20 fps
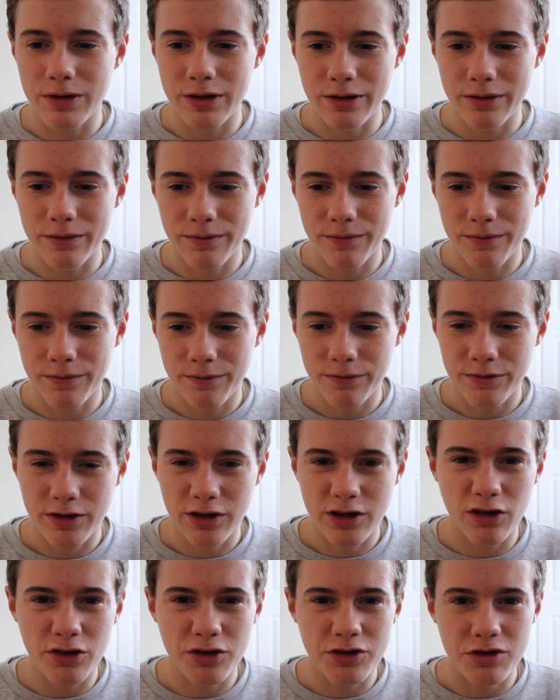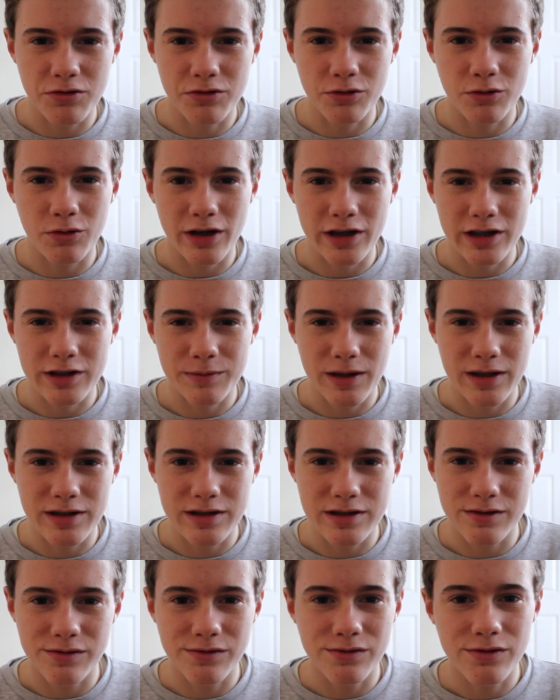but the costumes are quite
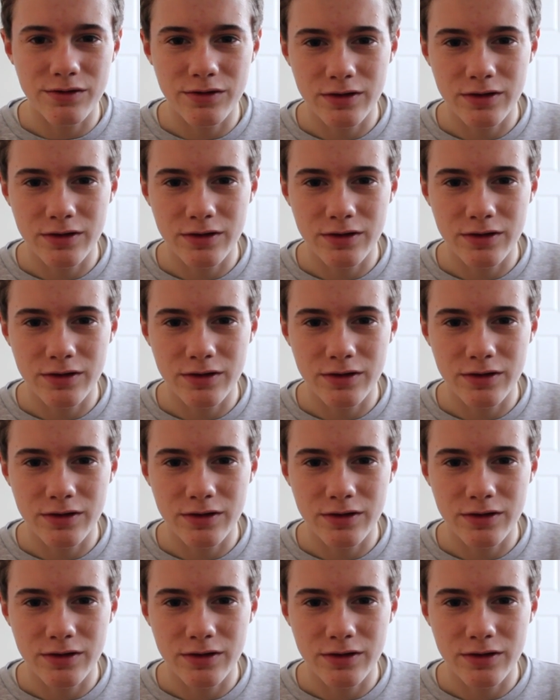expensive.